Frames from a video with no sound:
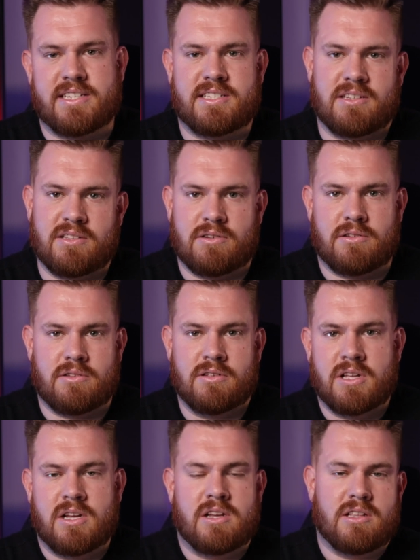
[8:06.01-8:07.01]
It's a
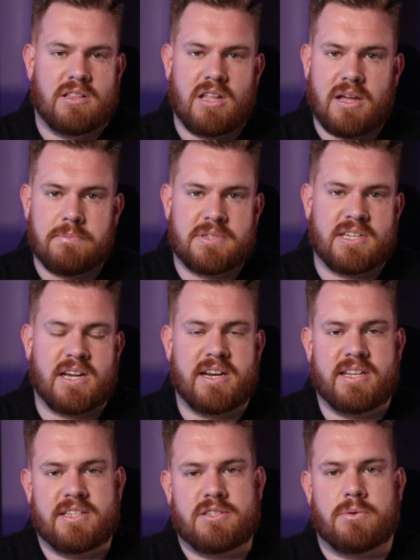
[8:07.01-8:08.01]
little
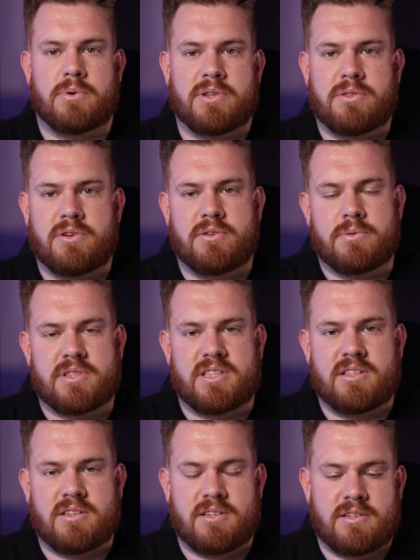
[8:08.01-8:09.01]
lopsided, so if you're
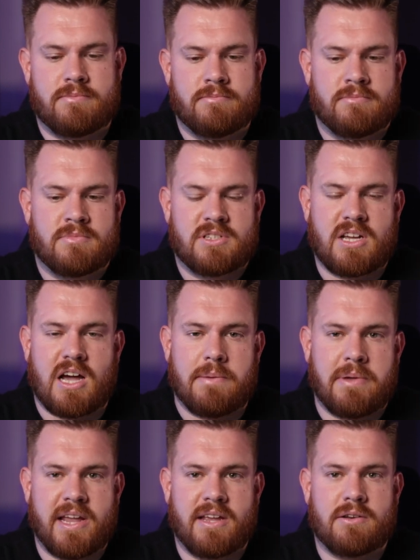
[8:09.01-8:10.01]
with the
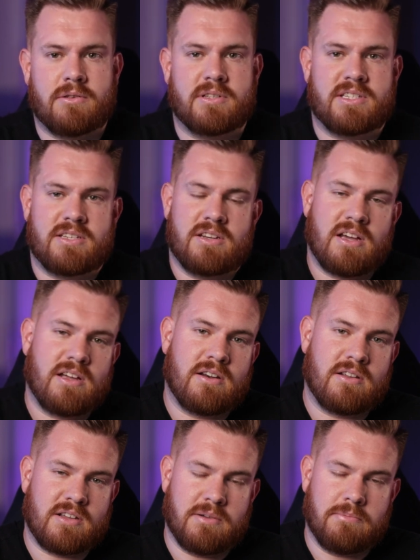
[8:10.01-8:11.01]
top handle, it's
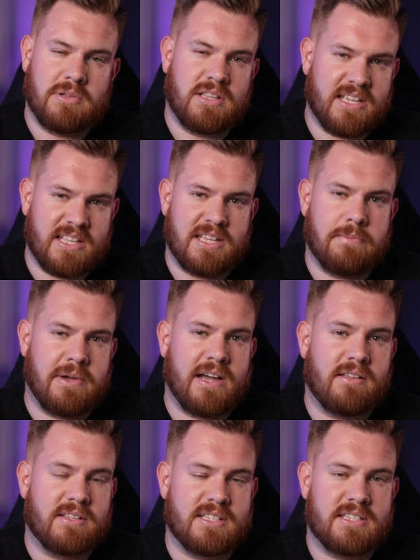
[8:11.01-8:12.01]
not completely
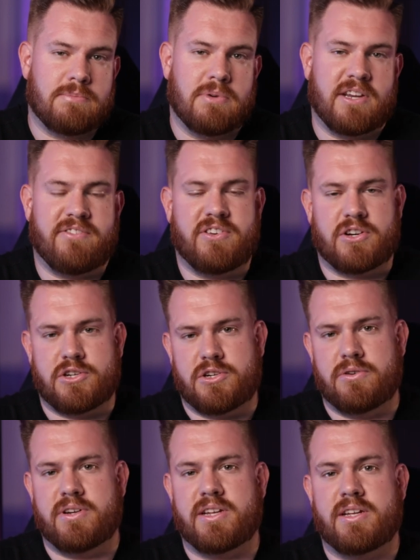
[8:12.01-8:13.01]
balanced, but if you're
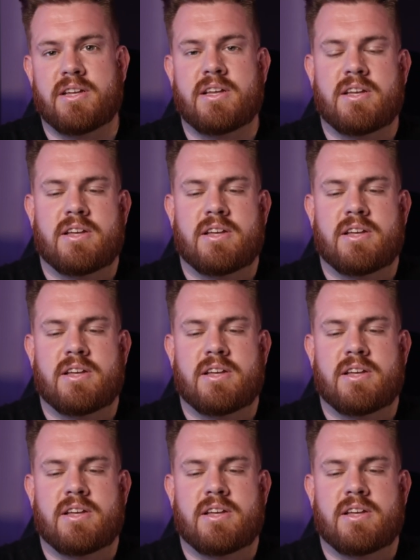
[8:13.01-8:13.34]
shooting,